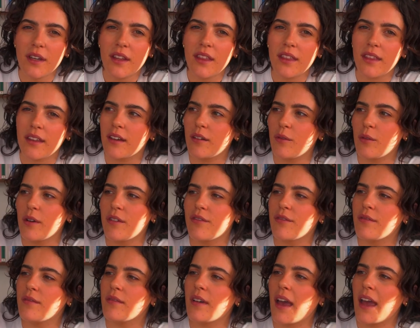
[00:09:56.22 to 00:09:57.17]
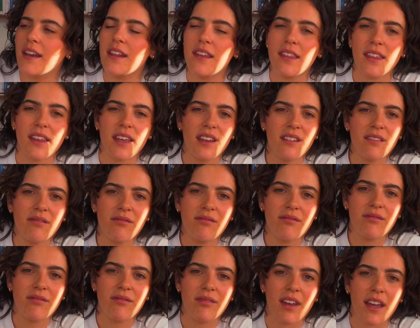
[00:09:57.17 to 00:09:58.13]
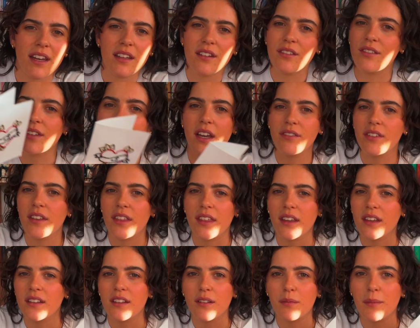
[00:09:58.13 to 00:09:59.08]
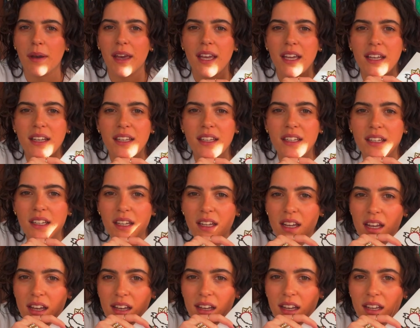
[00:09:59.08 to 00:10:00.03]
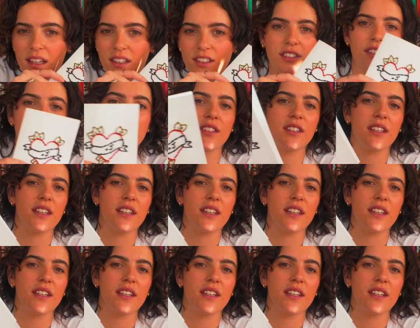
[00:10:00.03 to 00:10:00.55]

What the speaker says: with? With anything? any of the other things I've made. Just,